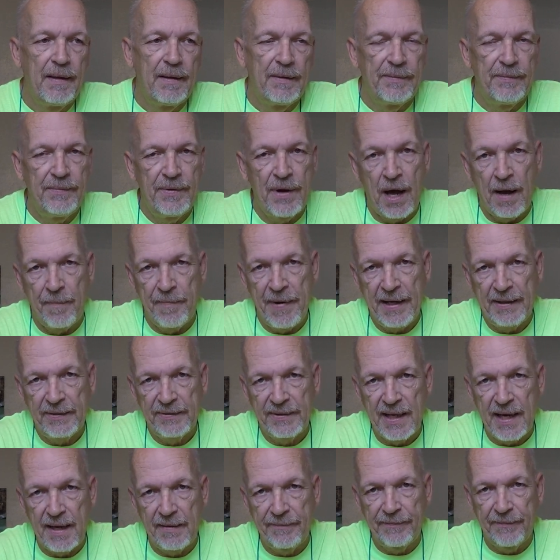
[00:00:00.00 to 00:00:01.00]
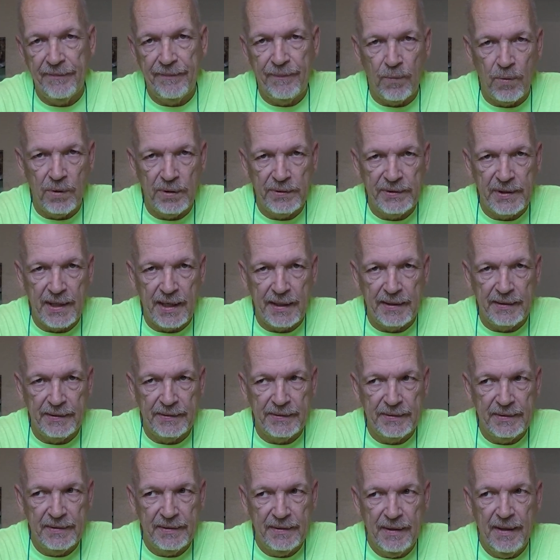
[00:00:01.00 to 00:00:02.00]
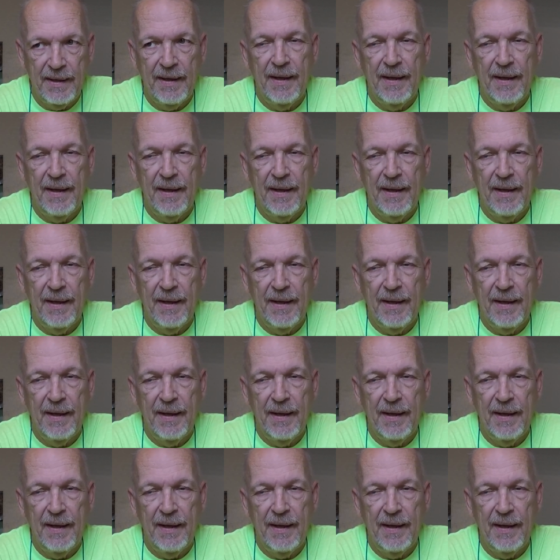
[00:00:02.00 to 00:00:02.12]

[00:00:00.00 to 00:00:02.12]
not make sound for 4 seconds,